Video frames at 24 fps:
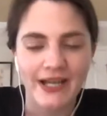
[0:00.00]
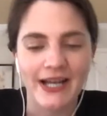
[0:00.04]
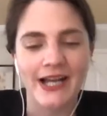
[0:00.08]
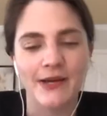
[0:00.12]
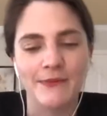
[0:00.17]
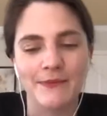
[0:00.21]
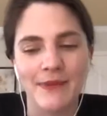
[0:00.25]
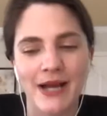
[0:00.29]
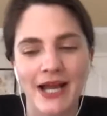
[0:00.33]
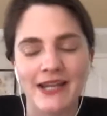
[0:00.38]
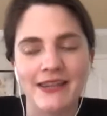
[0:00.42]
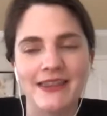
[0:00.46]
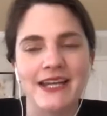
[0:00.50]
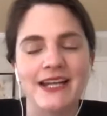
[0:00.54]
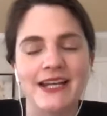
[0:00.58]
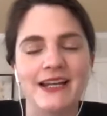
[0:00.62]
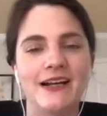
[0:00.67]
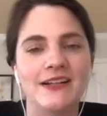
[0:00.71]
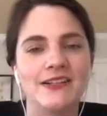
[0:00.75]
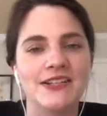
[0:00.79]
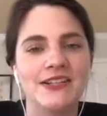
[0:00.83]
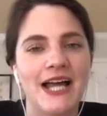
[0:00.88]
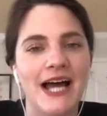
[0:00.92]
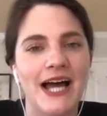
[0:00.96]
Um, I think
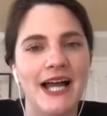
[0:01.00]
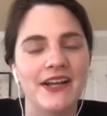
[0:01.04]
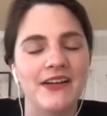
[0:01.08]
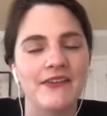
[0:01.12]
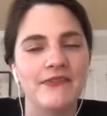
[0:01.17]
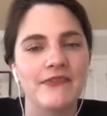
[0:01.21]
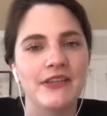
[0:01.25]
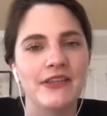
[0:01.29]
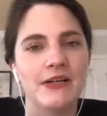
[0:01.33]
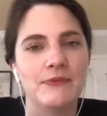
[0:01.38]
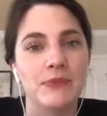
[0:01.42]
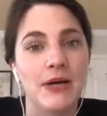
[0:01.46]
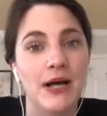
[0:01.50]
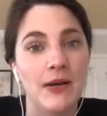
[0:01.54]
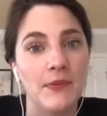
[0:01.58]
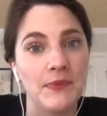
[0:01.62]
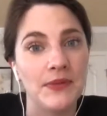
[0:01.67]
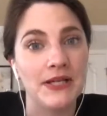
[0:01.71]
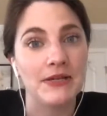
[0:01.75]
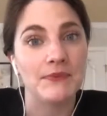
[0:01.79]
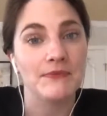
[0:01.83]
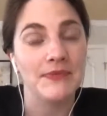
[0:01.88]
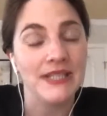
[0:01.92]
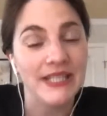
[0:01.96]
a lot of the
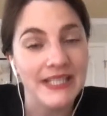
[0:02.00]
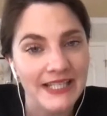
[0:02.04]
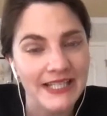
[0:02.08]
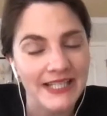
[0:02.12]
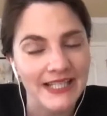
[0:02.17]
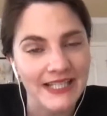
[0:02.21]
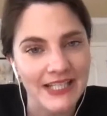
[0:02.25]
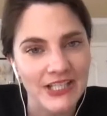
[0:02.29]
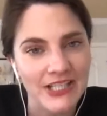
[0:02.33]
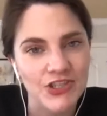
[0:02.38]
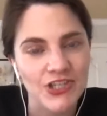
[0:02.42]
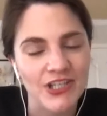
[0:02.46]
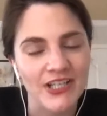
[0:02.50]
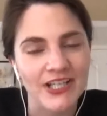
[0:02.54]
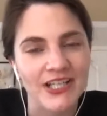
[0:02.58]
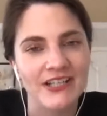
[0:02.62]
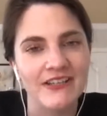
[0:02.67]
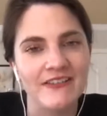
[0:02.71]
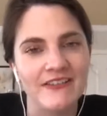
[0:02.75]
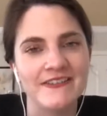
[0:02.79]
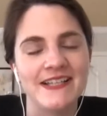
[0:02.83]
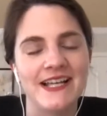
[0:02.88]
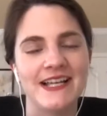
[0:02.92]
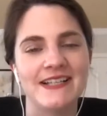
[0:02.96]
public media
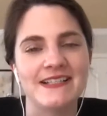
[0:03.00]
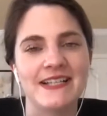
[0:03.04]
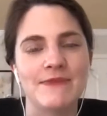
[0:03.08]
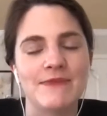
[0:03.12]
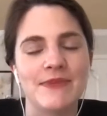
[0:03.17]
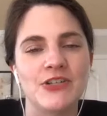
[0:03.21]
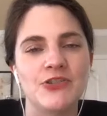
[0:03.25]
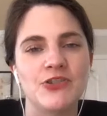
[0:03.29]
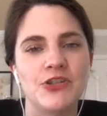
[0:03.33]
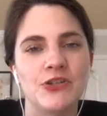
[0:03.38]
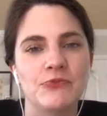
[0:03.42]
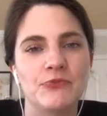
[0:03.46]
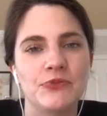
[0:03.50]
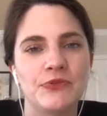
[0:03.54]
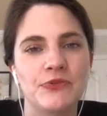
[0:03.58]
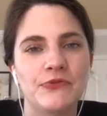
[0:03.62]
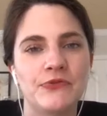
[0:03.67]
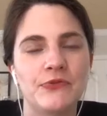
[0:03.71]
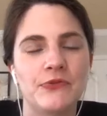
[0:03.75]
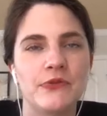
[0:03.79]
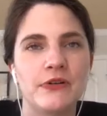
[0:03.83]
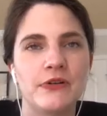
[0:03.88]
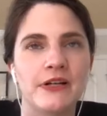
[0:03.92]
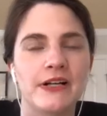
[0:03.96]
initiatives, as I mentioned
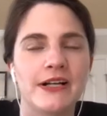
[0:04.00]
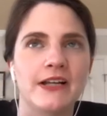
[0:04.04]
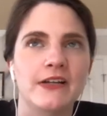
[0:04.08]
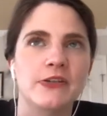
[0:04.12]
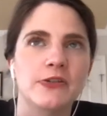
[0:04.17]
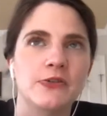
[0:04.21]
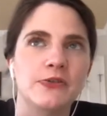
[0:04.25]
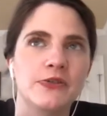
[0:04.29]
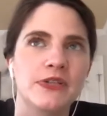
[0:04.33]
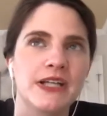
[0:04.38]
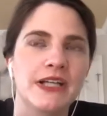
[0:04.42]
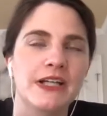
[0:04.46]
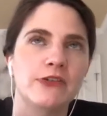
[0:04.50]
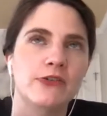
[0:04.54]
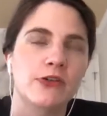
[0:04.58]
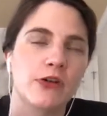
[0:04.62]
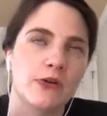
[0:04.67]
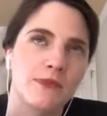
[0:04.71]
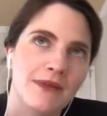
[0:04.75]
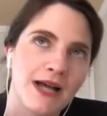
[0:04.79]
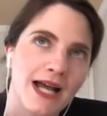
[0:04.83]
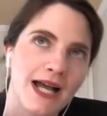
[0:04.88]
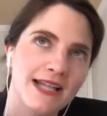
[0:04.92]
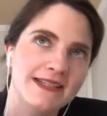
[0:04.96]
before, including
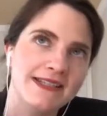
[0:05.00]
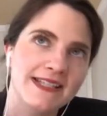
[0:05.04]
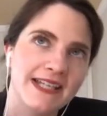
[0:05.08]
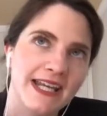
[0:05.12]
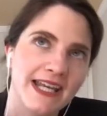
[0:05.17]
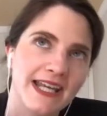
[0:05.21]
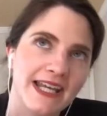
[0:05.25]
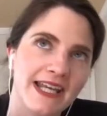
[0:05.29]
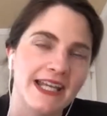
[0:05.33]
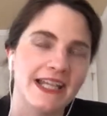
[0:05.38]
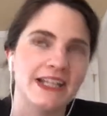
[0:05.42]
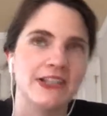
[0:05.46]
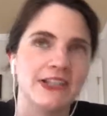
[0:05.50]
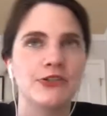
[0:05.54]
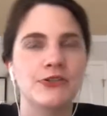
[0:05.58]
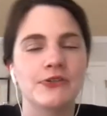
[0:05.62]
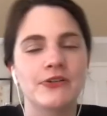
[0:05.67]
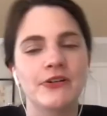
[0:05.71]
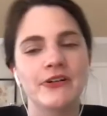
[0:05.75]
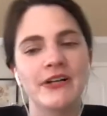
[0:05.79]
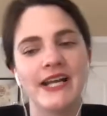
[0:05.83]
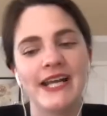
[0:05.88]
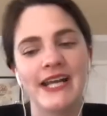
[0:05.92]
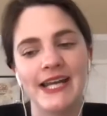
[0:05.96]
Hromadske in
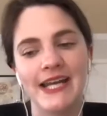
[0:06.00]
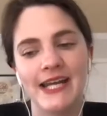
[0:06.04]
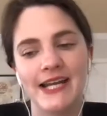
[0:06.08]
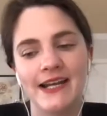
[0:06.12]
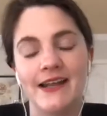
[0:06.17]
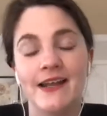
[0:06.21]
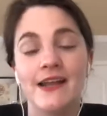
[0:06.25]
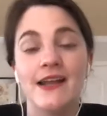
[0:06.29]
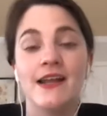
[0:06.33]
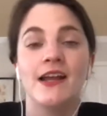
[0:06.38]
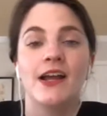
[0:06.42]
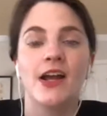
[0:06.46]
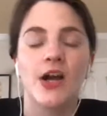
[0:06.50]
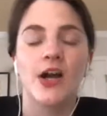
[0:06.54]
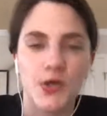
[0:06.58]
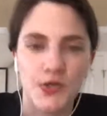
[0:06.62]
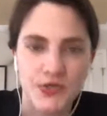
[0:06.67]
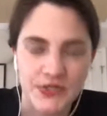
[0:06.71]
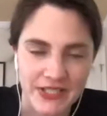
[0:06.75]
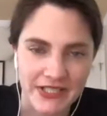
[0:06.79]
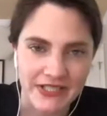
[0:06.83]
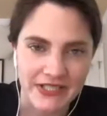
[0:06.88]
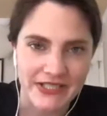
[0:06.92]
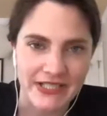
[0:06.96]
Ukraine
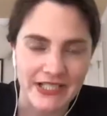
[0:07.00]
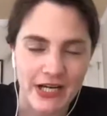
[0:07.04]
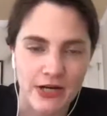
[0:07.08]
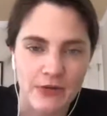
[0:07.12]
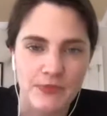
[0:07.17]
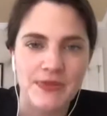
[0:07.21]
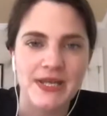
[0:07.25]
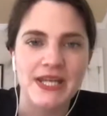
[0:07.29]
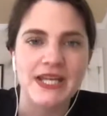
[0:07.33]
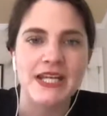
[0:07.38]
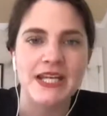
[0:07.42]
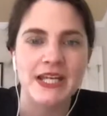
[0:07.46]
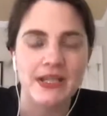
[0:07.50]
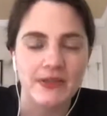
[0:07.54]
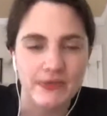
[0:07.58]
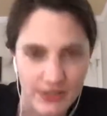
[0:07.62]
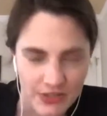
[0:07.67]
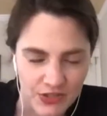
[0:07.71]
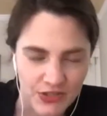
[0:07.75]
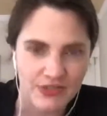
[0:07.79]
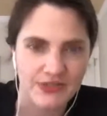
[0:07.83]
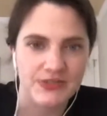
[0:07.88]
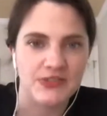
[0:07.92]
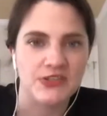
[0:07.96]
OCCRP,
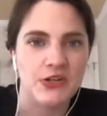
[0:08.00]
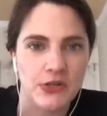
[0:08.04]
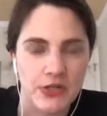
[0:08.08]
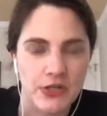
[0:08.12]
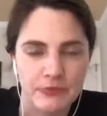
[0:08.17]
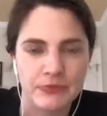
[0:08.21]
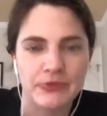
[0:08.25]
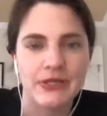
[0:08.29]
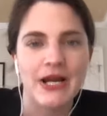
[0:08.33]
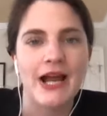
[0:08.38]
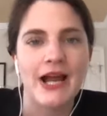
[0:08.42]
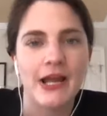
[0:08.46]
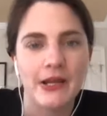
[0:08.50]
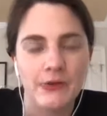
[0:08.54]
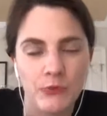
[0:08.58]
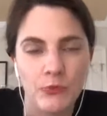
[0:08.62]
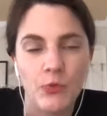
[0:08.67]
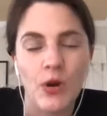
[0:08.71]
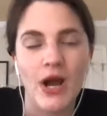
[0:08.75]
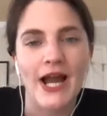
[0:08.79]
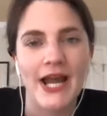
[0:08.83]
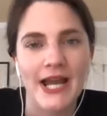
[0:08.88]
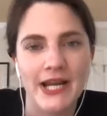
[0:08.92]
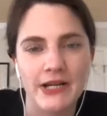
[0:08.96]
which is Europe
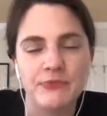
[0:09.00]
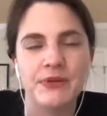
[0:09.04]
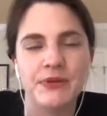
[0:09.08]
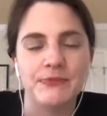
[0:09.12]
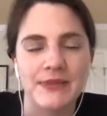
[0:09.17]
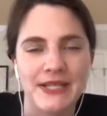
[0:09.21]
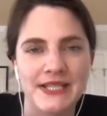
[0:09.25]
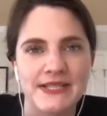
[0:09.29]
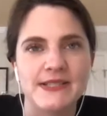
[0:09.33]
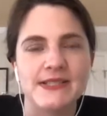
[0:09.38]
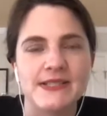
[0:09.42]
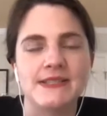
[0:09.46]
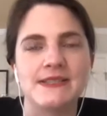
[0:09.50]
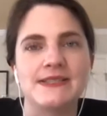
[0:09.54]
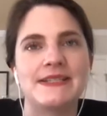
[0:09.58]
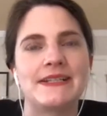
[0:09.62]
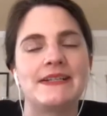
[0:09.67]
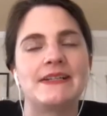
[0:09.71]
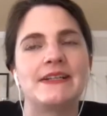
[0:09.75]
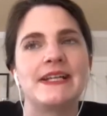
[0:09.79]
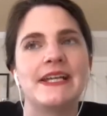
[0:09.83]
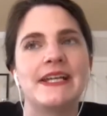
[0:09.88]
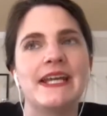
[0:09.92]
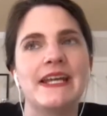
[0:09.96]
wide but based in
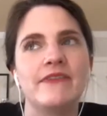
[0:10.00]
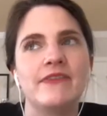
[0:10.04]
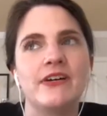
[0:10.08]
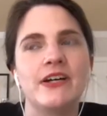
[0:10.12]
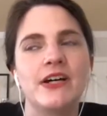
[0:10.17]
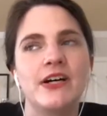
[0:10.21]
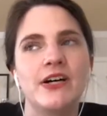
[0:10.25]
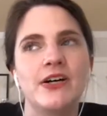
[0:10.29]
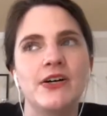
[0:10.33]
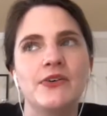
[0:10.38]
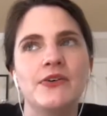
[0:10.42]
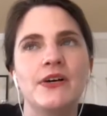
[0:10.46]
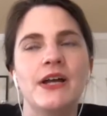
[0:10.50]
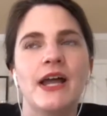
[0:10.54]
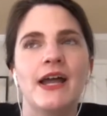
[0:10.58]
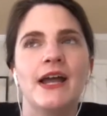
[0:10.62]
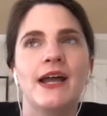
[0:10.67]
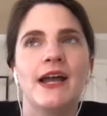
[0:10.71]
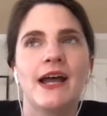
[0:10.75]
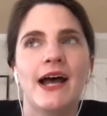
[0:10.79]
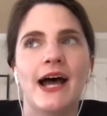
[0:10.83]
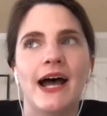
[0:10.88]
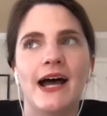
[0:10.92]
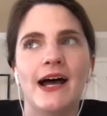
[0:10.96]
Sarajevo,
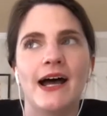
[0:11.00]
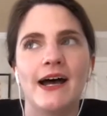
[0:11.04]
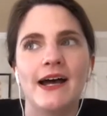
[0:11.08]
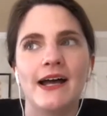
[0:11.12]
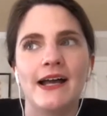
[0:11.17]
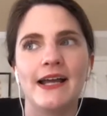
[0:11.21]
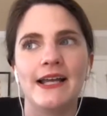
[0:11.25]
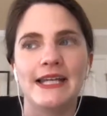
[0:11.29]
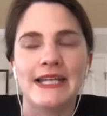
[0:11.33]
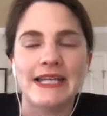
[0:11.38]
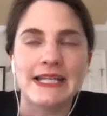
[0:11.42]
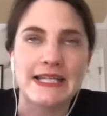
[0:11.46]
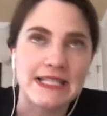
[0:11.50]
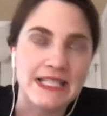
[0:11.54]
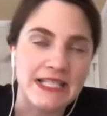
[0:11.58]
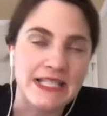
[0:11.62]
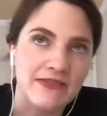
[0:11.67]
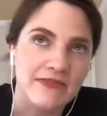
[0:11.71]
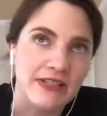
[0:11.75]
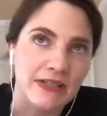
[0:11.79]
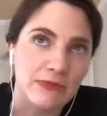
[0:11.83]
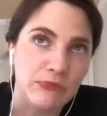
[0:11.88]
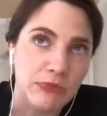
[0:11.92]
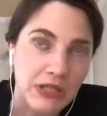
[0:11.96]
uh,
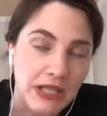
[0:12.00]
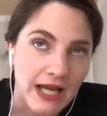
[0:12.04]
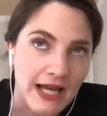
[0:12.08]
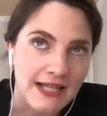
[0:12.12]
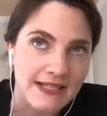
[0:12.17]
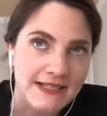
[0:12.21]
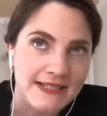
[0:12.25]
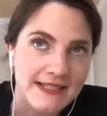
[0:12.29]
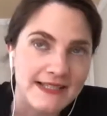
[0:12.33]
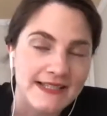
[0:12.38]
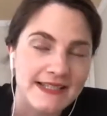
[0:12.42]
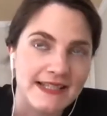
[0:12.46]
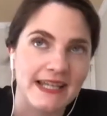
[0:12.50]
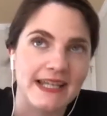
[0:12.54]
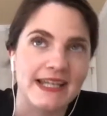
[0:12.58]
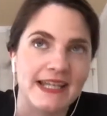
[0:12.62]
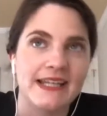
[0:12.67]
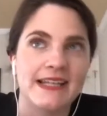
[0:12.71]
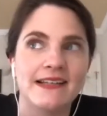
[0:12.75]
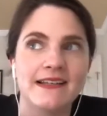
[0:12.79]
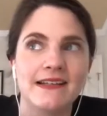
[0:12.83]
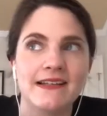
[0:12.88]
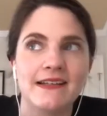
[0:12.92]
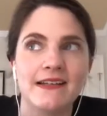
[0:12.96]
ETV Plus
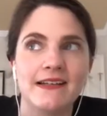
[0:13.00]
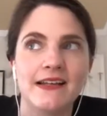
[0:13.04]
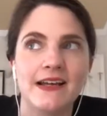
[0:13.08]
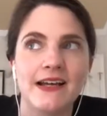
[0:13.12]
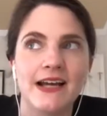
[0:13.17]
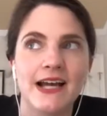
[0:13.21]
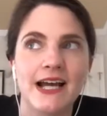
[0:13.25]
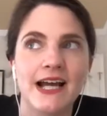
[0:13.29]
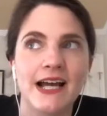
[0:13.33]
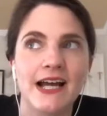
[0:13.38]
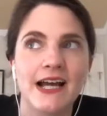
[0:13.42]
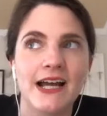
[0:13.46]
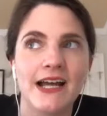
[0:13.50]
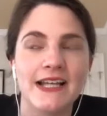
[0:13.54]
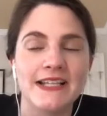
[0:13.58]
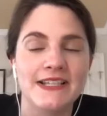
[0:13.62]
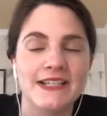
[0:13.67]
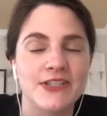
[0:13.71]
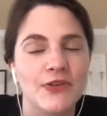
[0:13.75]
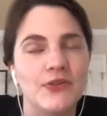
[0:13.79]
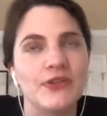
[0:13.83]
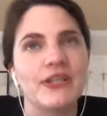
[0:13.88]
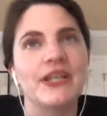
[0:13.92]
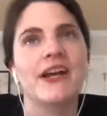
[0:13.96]
in uh,
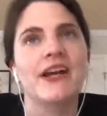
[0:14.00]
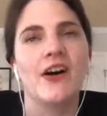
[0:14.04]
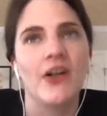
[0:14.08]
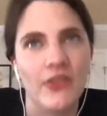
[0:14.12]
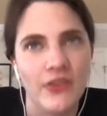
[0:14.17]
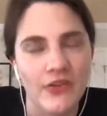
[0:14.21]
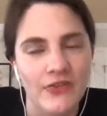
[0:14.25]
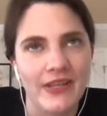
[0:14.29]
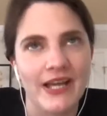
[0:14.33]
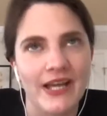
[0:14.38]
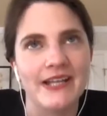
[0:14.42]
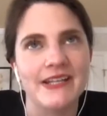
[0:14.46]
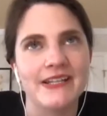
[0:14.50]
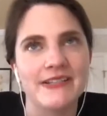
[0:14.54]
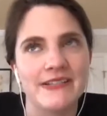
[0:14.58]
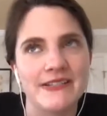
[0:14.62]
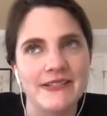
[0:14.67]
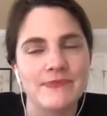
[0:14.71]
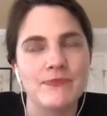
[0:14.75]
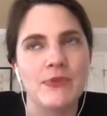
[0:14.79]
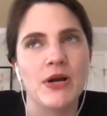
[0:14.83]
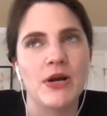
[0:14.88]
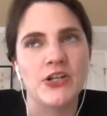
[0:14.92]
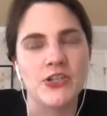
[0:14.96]
Estonia, although that
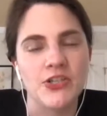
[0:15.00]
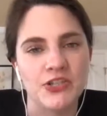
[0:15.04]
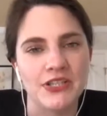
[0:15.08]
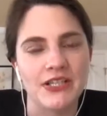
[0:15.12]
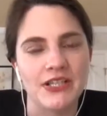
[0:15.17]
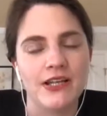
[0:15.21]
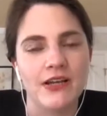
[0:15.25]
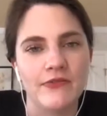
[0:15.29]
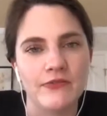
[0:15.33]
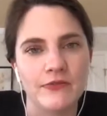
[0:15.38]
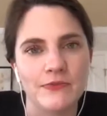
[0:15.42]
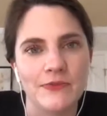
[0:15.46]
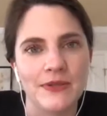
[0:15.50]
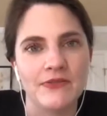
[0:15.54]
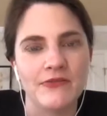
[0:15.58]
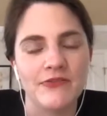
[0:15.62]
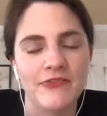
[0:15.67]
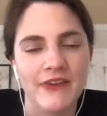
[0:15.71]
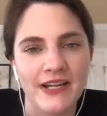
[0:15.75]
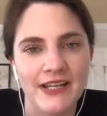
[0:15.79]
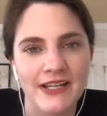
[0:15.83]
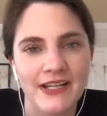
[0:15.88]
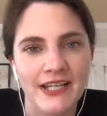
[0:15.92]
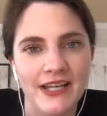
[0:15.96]
is partially government
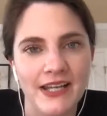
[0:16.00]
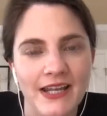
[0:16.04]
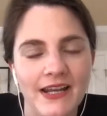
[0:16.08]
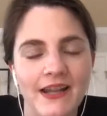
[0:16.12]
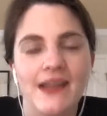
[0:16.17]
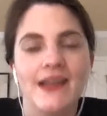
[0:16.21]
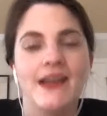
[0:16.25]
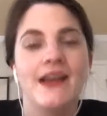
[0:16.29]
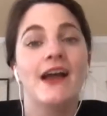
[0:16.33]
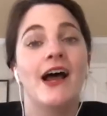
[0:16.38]
funded.